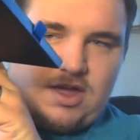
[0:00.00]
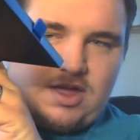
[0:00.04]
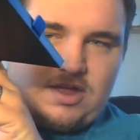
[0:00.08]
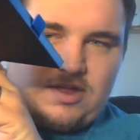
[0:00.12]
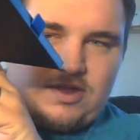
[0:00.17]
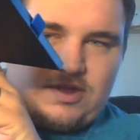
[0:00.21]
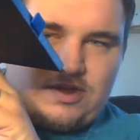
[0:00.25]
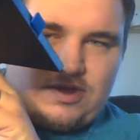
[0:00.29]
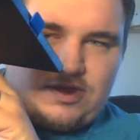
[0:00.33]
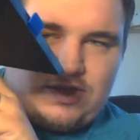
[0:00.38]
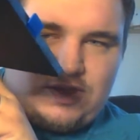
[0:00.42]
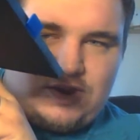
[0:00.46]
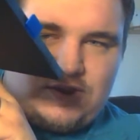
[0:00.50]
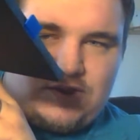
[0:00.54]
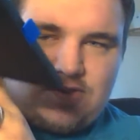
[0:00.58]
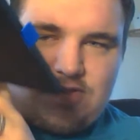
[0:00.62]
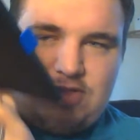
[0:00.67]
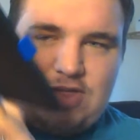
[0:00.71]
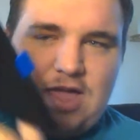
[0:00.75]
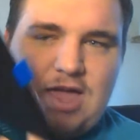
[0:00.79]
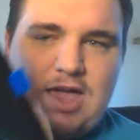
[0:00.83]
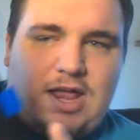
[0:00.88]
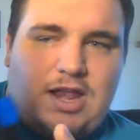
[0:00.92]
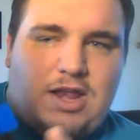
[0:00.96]
The
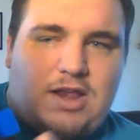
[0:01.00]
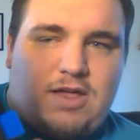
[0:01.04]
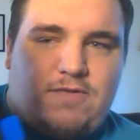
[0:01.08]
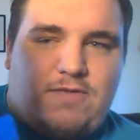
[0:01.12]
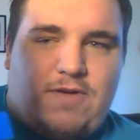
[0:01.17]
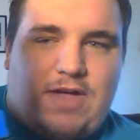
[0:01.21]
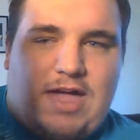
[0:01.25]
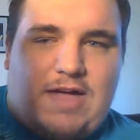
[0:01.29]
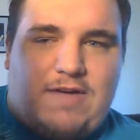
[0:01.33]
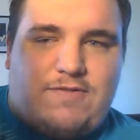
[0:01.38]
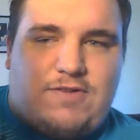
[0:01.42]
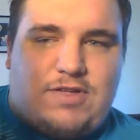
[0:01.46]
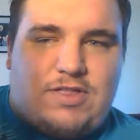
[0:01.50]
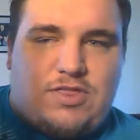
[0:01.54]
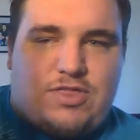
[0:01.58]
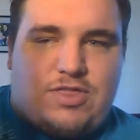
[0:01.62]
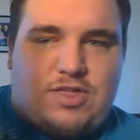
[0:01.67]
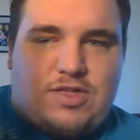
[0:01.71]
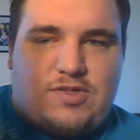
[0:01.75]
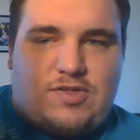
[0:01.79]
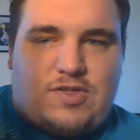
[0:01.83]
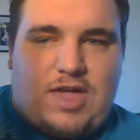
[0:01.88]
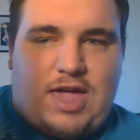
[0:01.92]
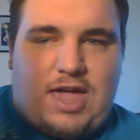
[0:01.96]
design of having
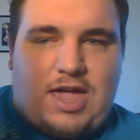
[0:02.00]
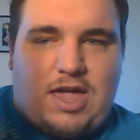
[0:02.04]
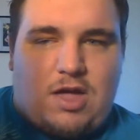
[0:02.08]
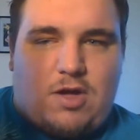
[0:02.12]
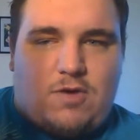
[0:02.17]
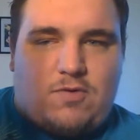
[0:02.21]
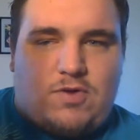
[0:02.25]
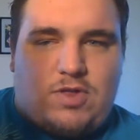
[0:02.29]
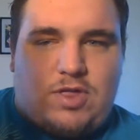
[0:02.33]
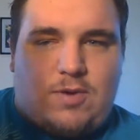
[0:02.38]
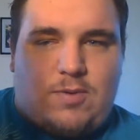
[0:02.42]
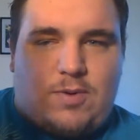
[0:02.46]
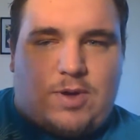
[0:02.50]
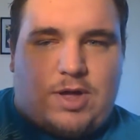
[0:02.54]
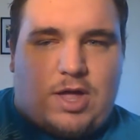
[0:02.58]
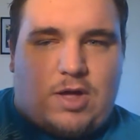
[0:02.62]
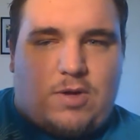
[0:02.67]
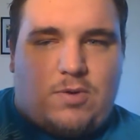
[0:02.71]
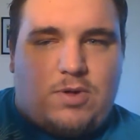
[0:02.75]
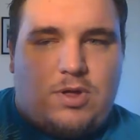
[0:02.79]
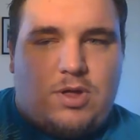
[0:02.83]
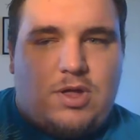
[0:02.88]
this hangover, there we go,